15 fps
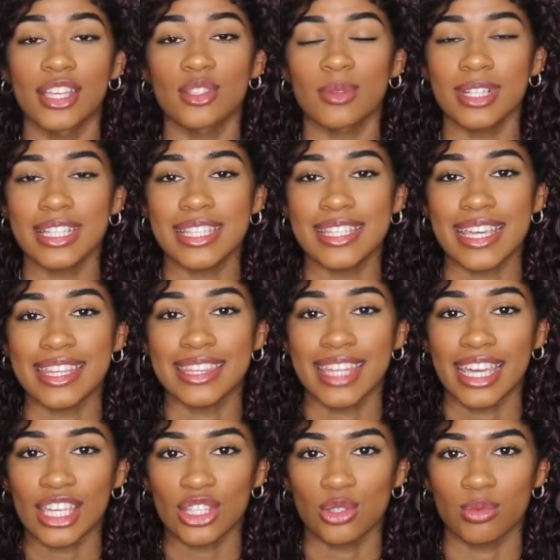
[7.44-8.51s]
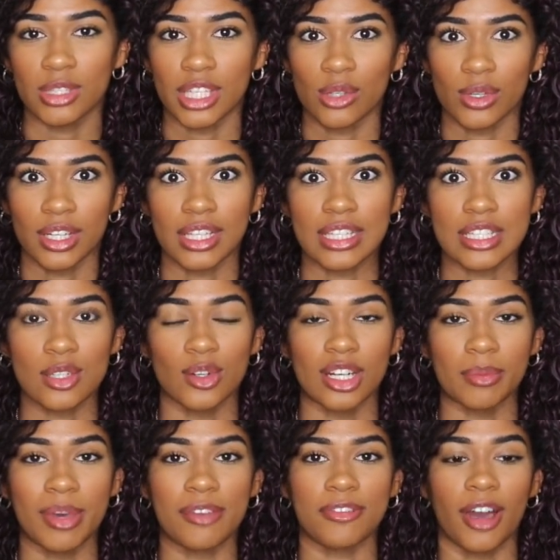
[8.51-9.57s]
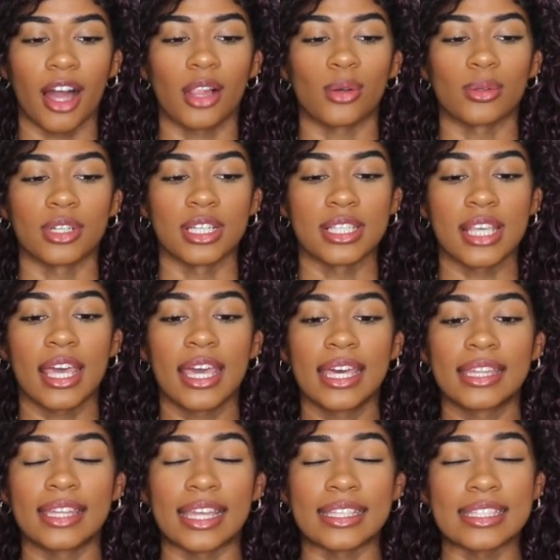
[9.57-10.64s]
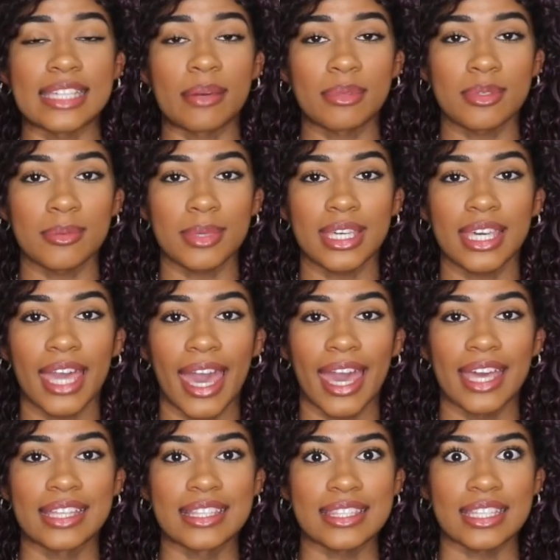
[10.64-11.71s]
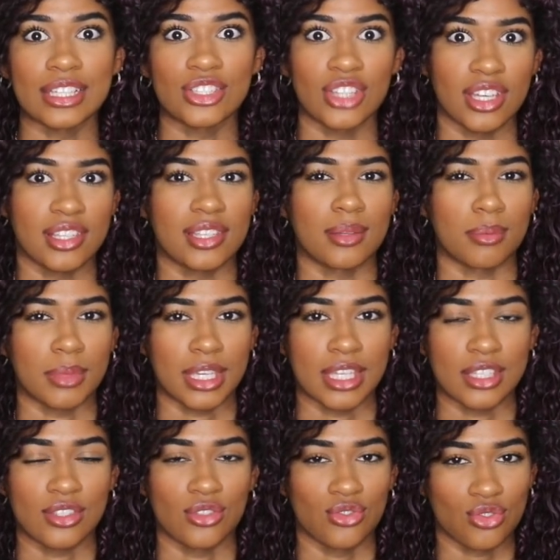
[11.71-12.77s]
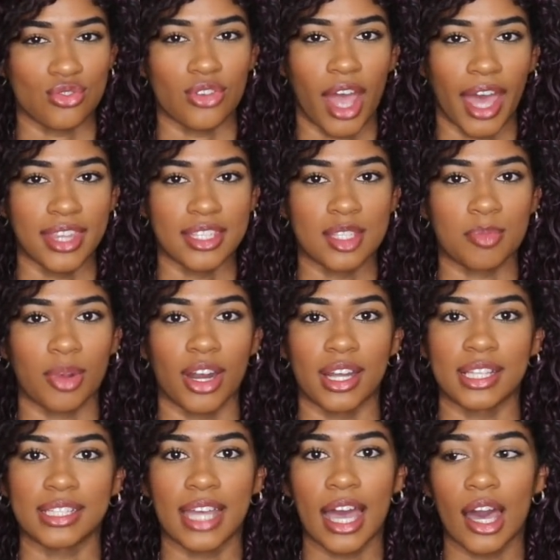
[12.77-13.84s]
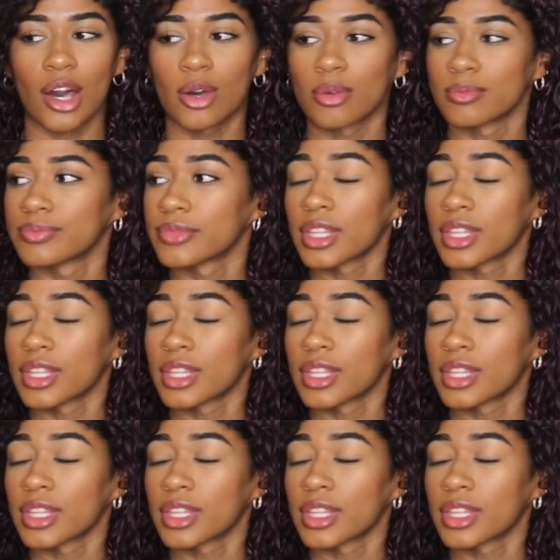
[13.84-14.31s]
I just wanted to say thank you really quickly to one of my followers that DM'd me and suggested me to try this product out.